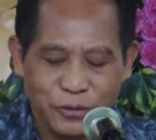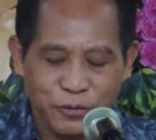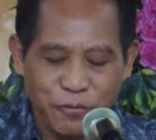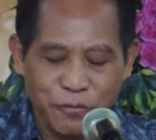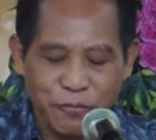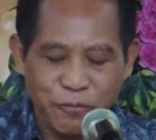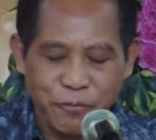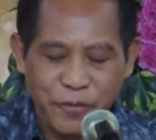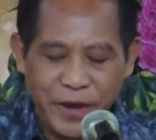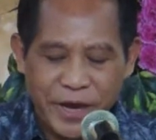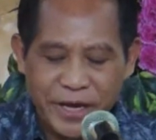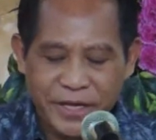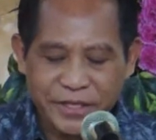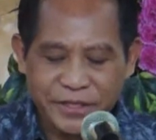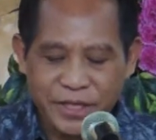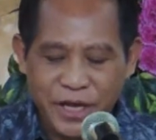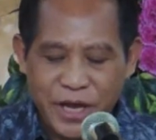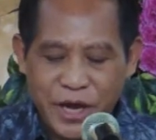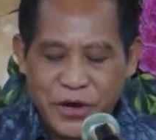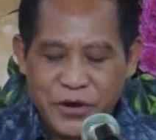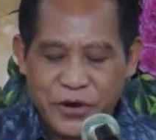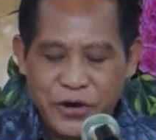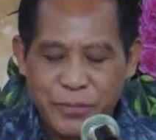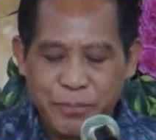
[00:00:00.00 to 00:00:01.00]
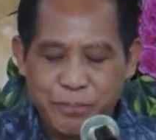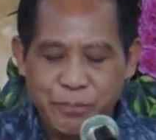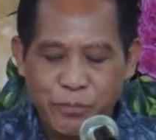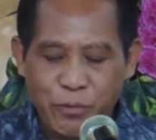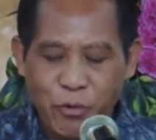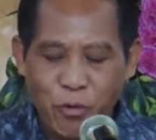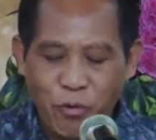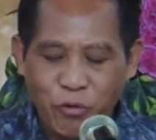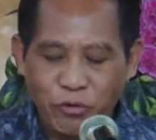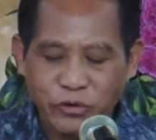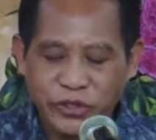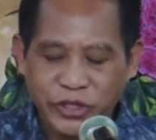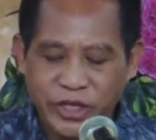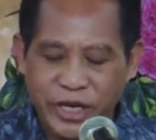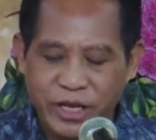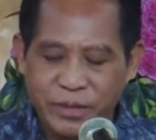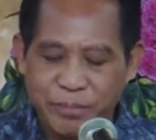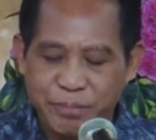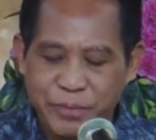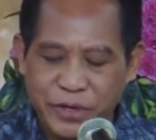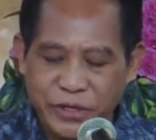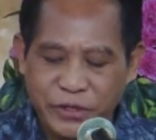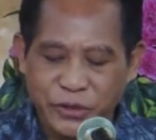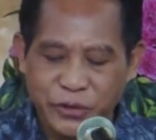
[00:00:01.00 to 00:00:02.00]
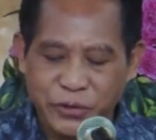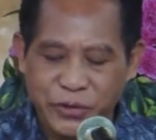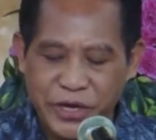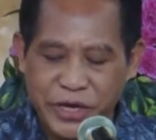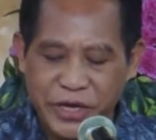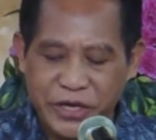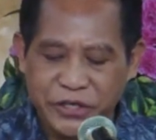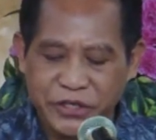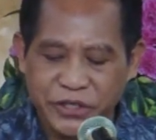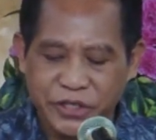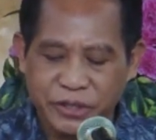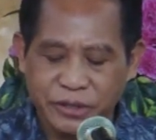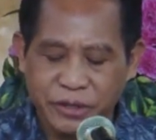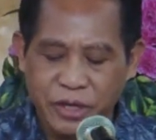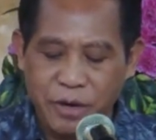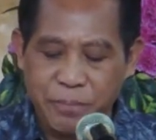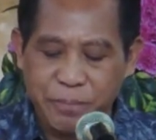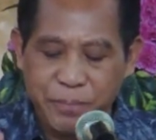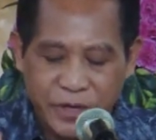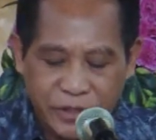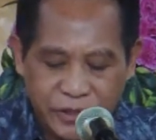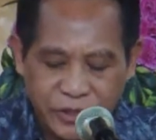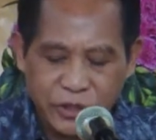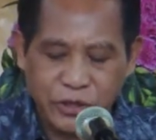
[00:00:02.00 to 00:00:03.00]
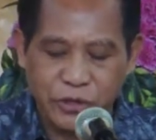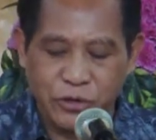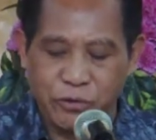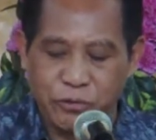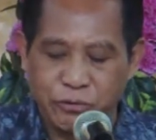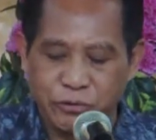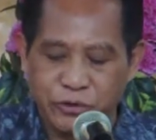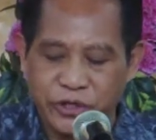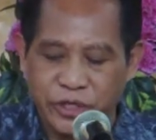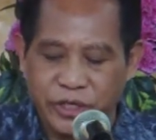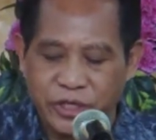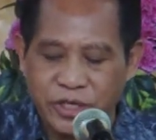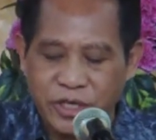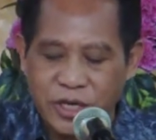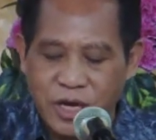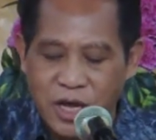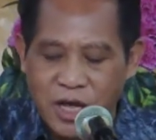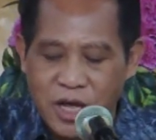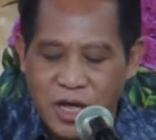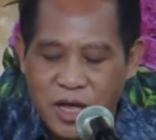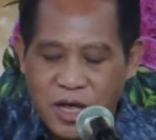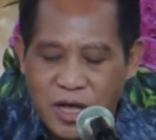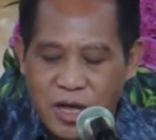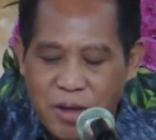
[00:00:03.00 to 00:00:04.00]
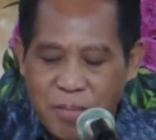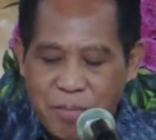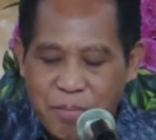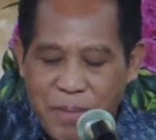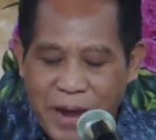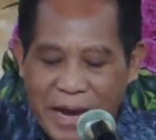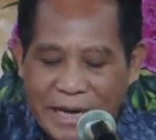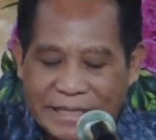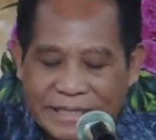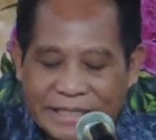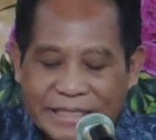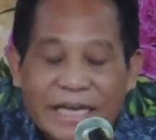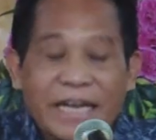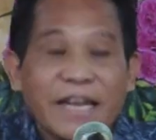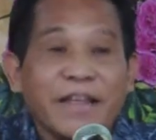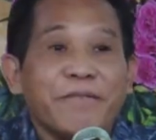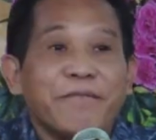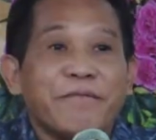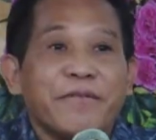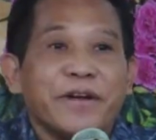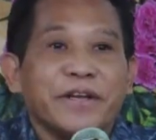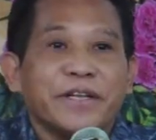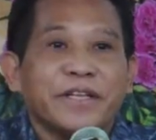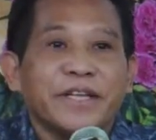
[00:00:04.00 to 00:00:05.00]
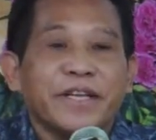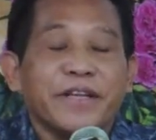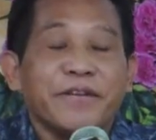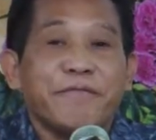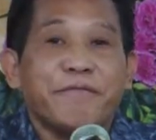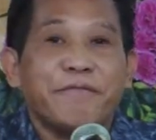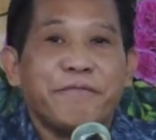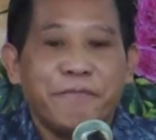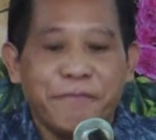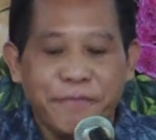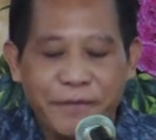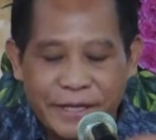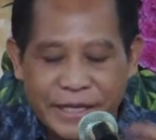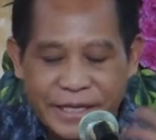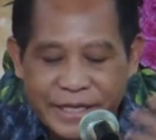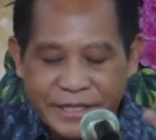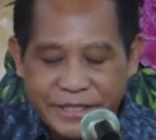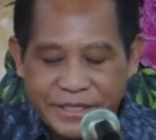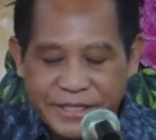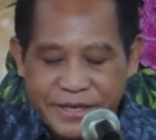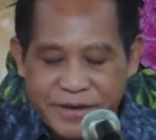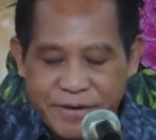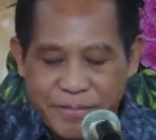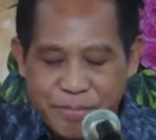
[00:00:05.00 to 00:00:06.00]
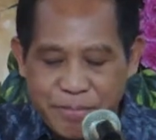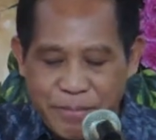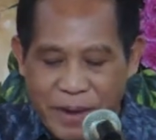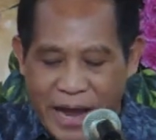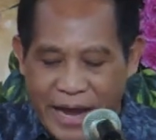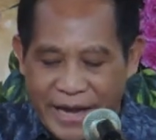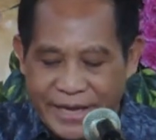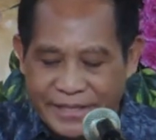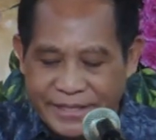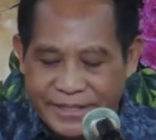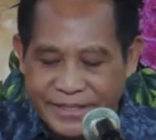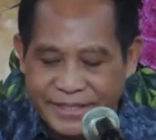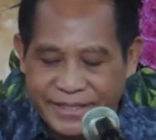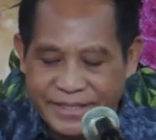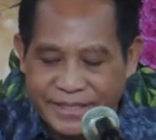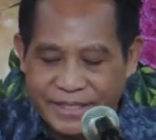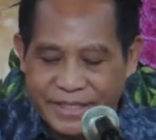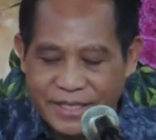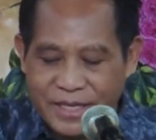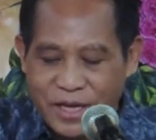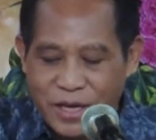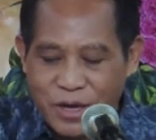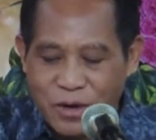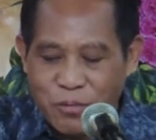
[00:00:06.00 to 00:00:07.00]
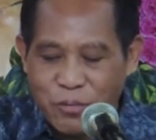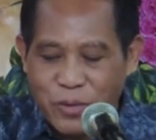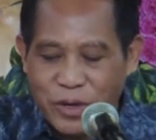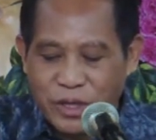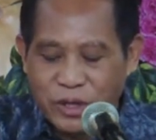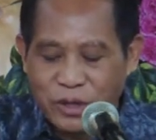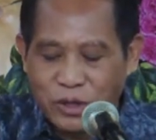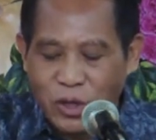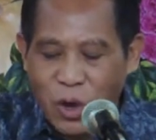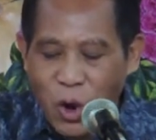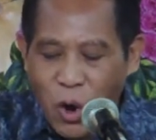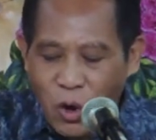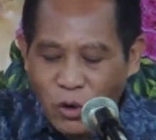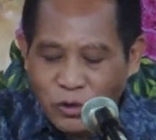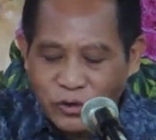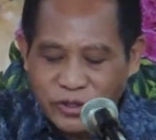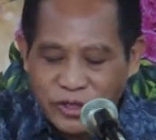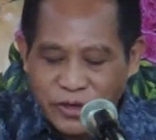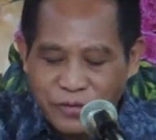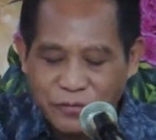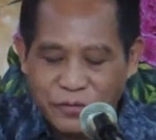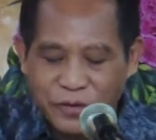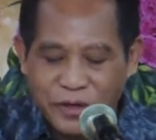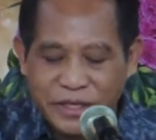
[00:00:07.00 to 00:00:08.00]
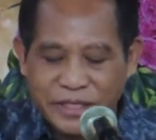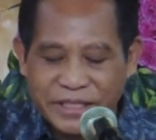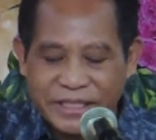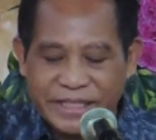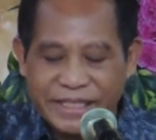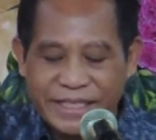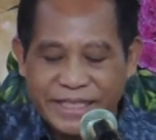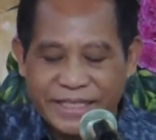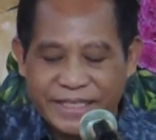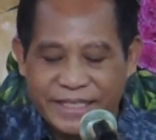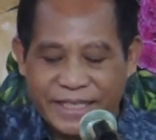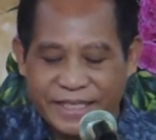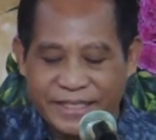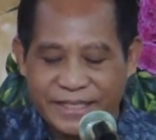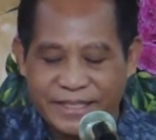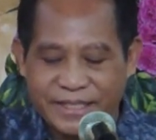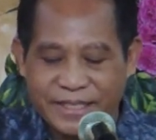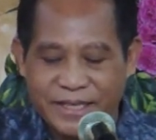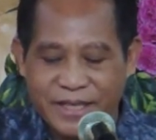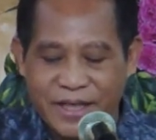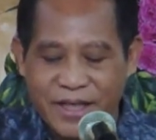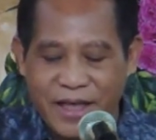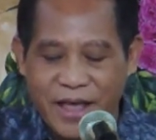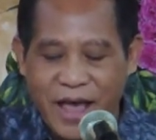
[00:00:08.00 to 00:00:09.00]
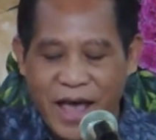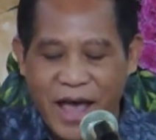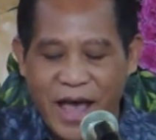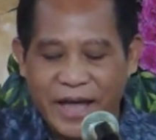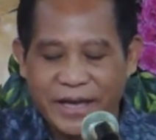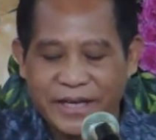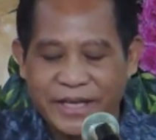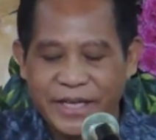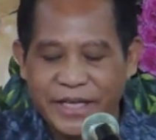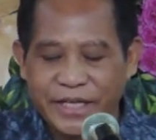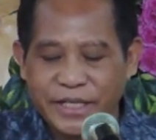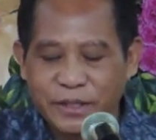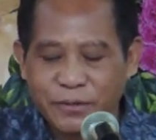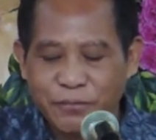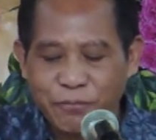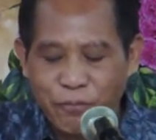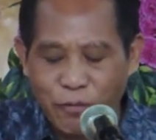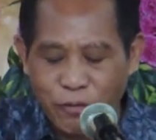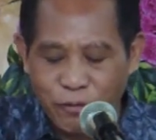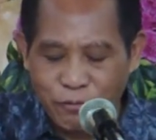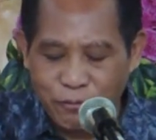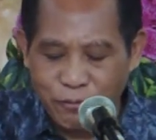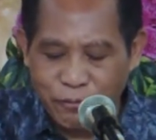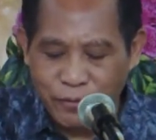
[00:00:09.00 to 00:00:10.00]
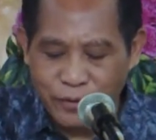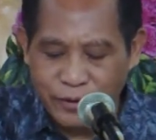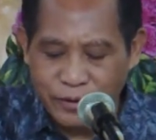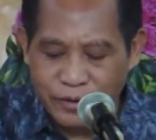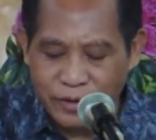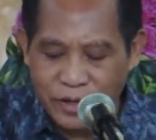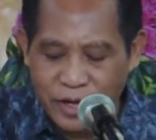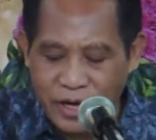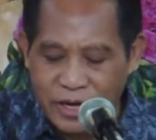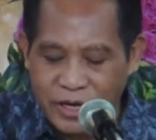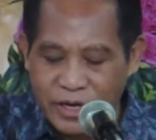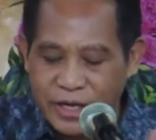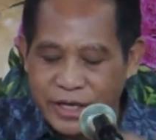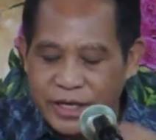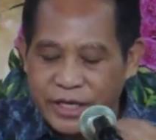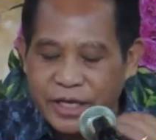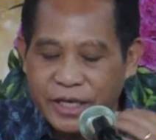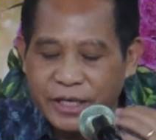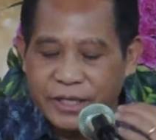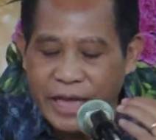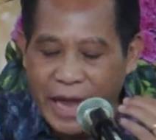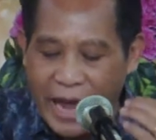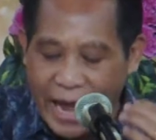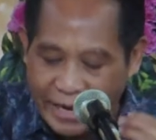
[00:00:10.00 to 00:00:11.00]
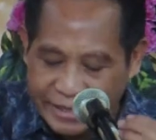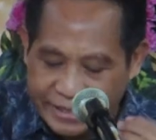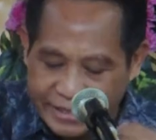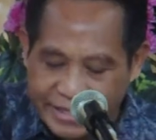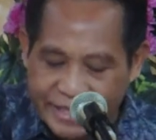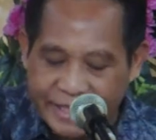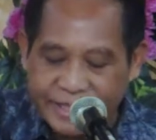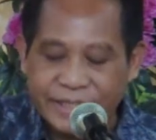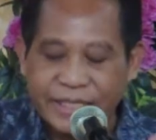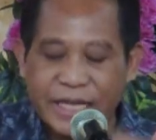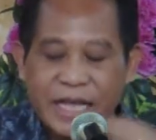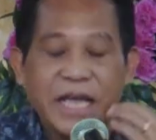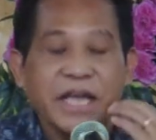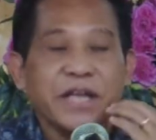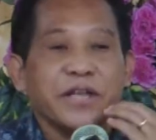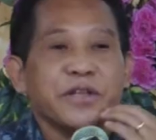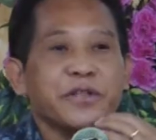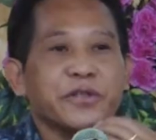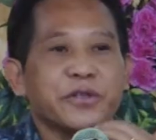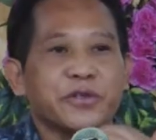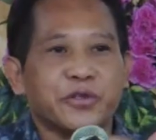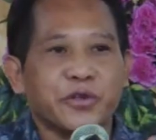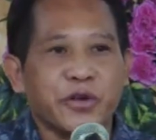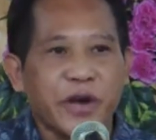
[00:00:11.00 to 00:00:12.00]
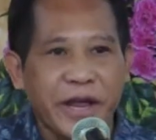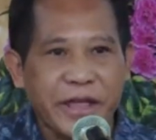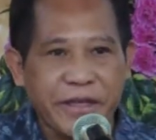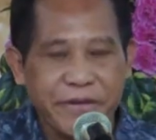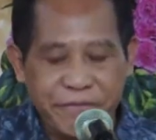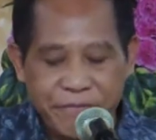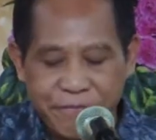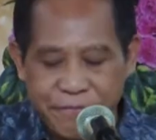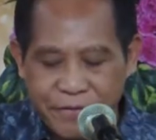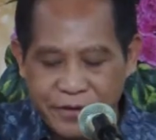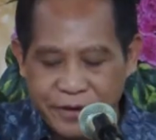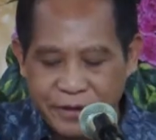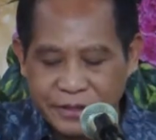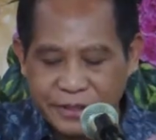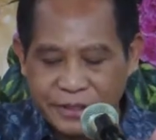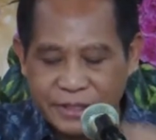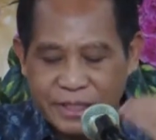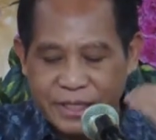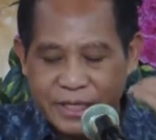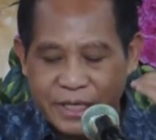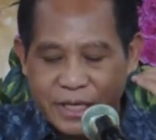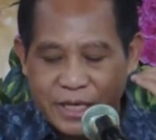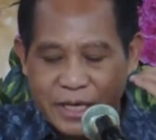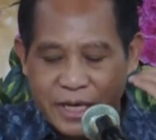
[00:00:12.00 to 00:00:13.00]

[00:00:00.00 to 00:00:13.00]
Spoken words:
to face reproach and persecution by deliberately filling their minds with thoughts of Jesus and his and his triumphant